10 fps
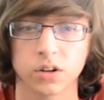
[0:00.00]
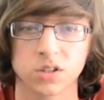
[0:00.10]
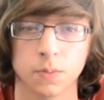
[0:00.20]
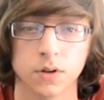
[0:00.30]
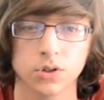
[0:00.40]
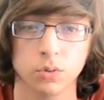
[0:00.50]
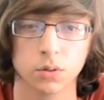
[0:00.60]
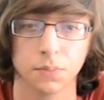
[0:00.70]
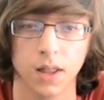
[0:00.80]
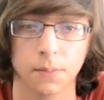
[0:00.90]
especially with the
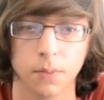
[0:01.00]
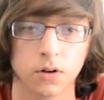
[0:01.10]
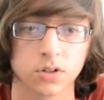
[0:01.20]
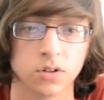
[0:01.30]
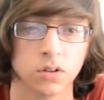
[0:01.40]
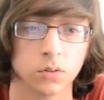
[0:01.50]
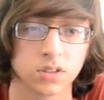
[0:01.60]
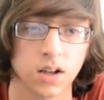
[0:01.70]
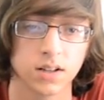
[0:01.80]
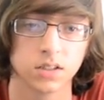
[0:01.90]
black bars on the
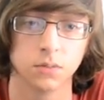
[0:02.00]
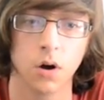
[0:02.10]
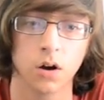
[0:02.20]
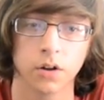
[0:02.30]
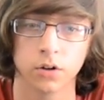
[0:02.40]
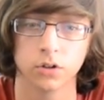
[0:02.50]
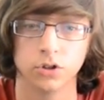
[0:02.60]
sides of the monitor